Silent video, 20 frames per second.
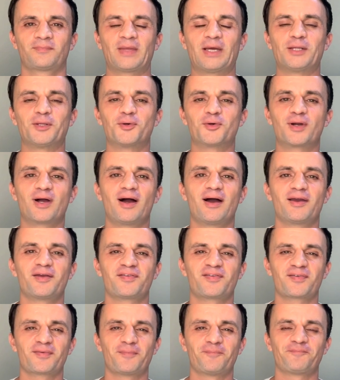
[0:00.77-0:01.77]
Hello
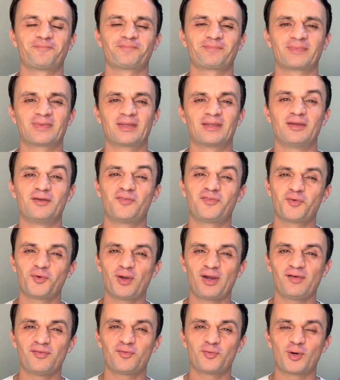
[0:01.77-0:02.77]
guys, if
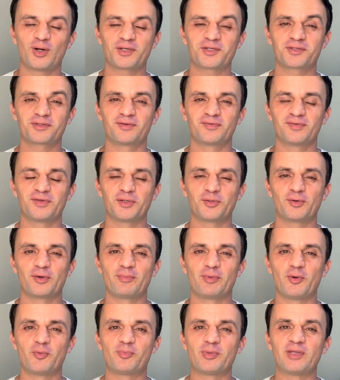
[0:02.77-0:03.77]
you have watched the video
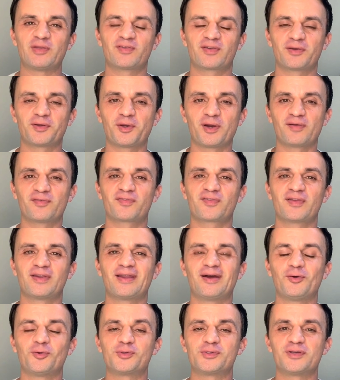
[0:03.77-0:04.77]
about pizza, you have
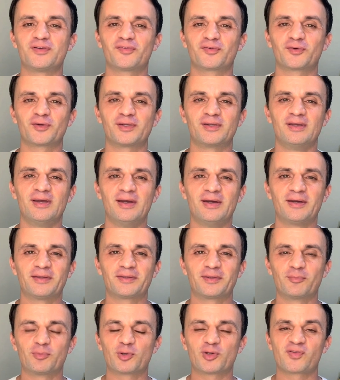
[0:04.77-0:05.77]
seen how different
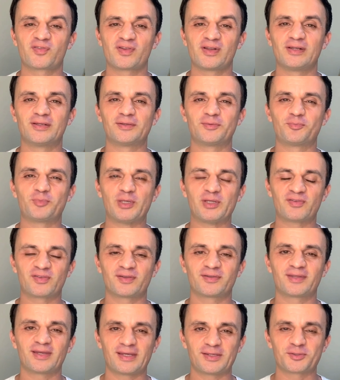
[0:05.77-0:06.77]
the Brazilian
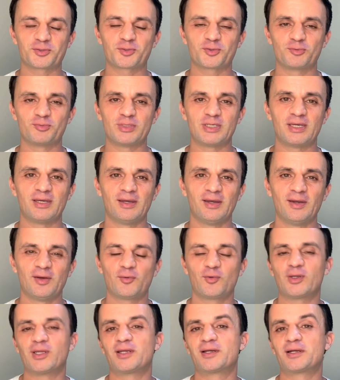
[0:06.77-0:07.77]
pizza tends to be
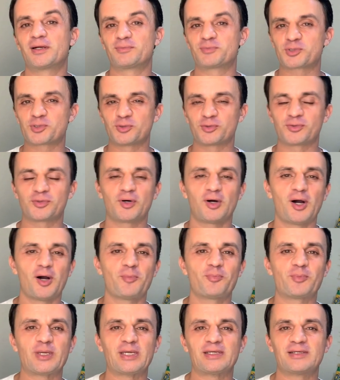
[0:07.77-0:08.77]
when it comes to
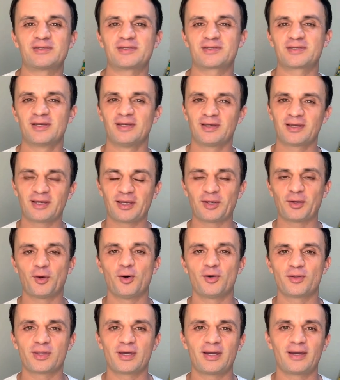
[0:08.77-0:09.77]
toppings and
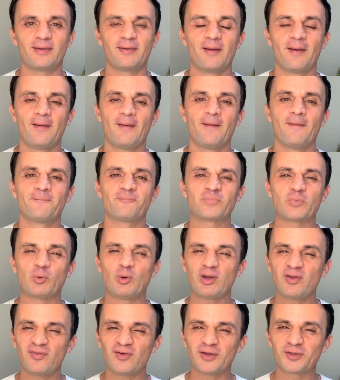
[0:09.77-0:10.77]
all that.
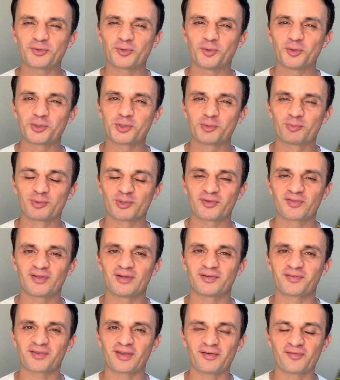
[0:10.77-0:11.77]
What if I told you
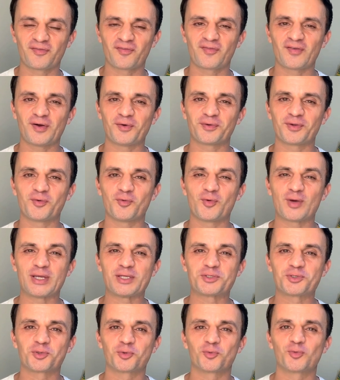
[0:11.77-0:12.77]
Brazilians have found a way to